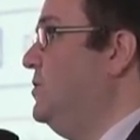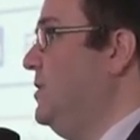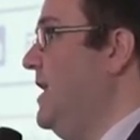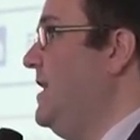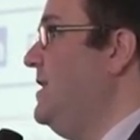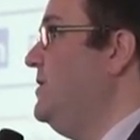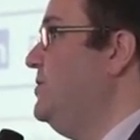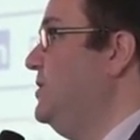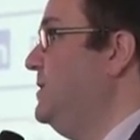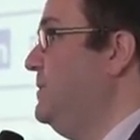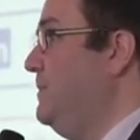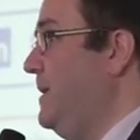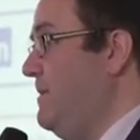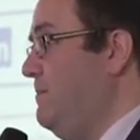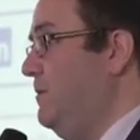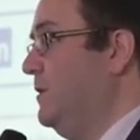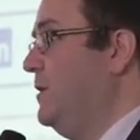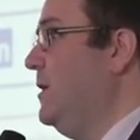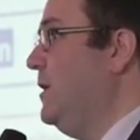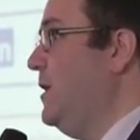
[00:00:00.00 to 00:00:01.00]
changes,
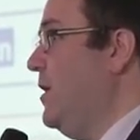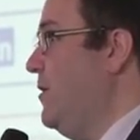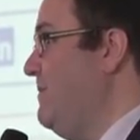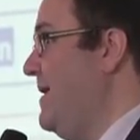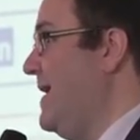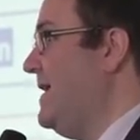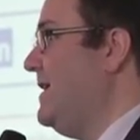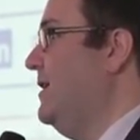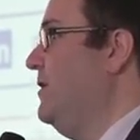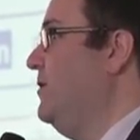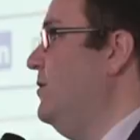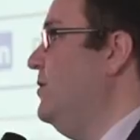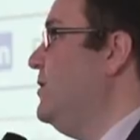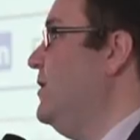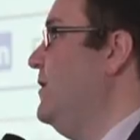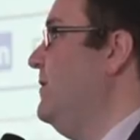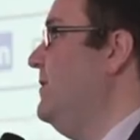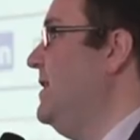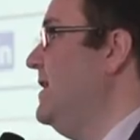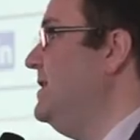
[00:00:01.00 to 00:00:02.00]
people can go back and look
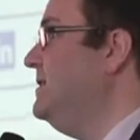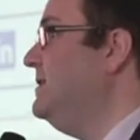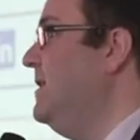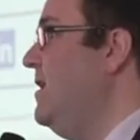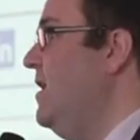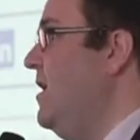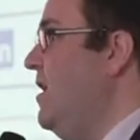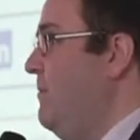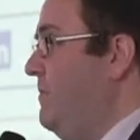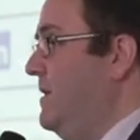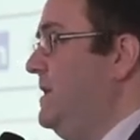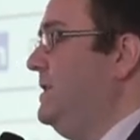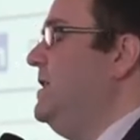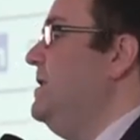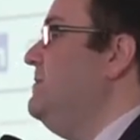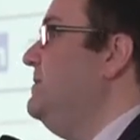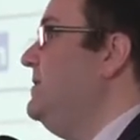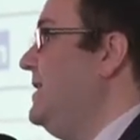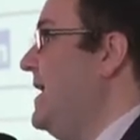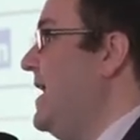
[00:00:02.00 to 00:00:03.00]
at this. But in
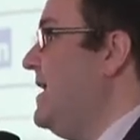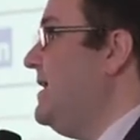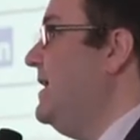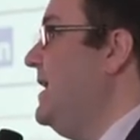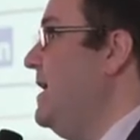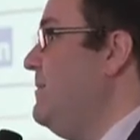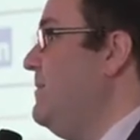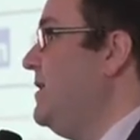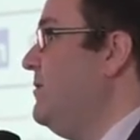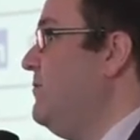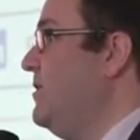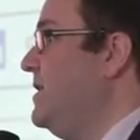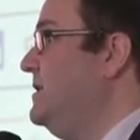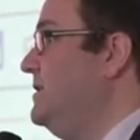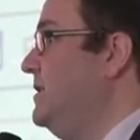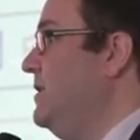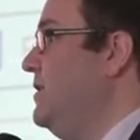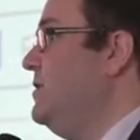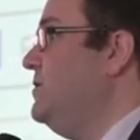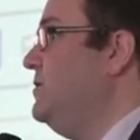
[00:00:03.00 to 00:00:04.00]
terms of the academic
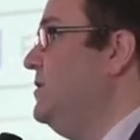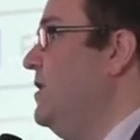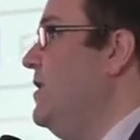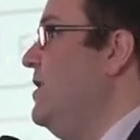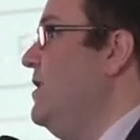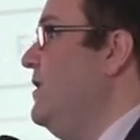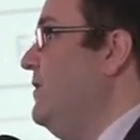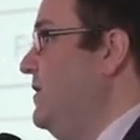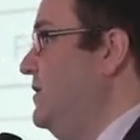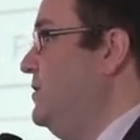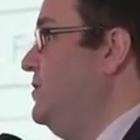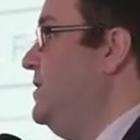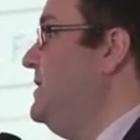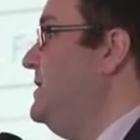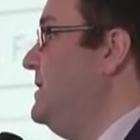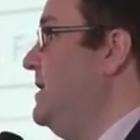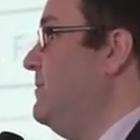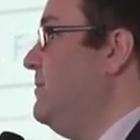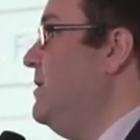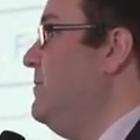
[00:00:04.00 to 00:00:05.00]
research, the
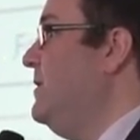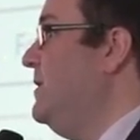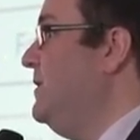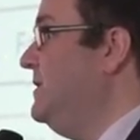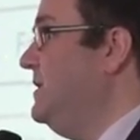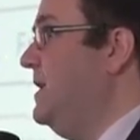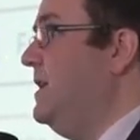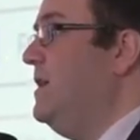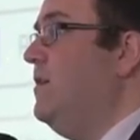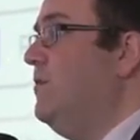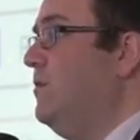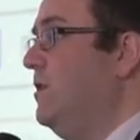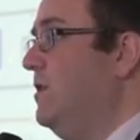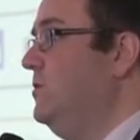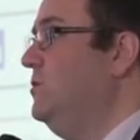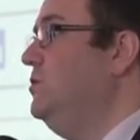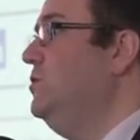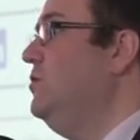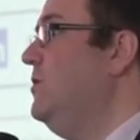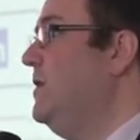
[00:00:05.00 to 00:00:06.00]
GCIP community, you can
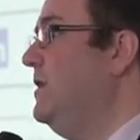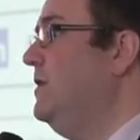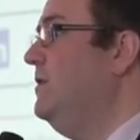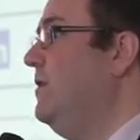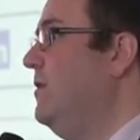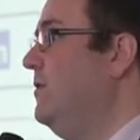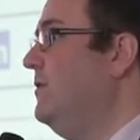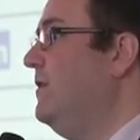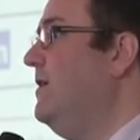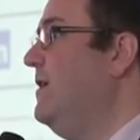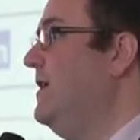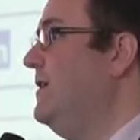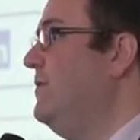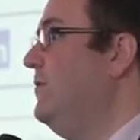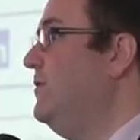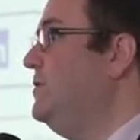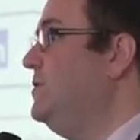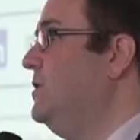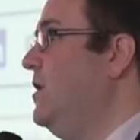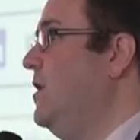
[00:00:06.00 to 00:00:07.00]
join online on the
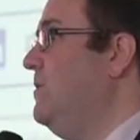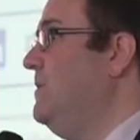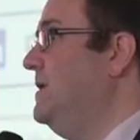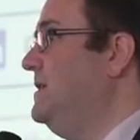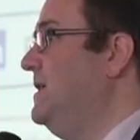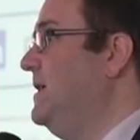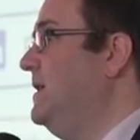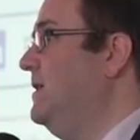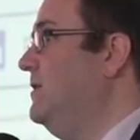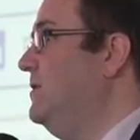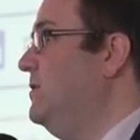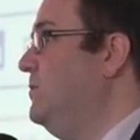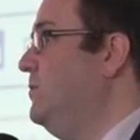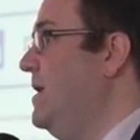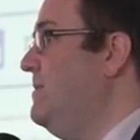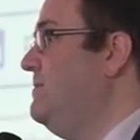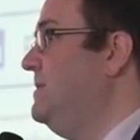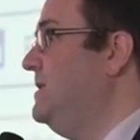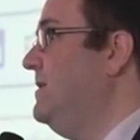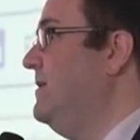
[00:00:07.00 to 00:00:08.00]
Genomics England
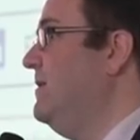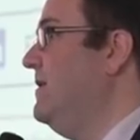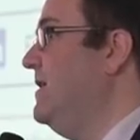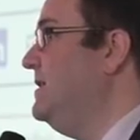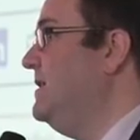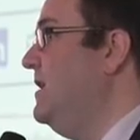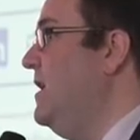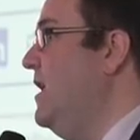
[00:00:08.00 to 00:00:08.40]
website.